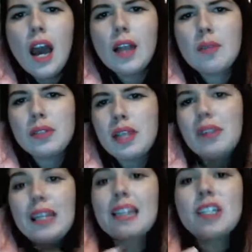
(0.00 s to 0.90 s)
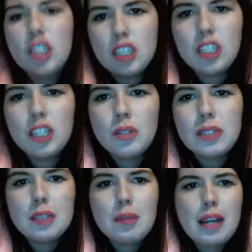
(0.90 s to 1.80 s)
The most outlandish
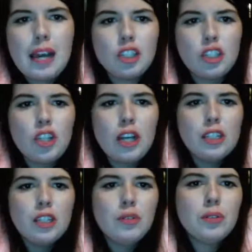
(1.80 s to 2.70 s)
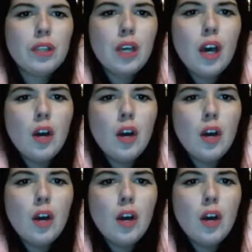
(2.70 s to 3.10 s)
excuse this man actually tried to use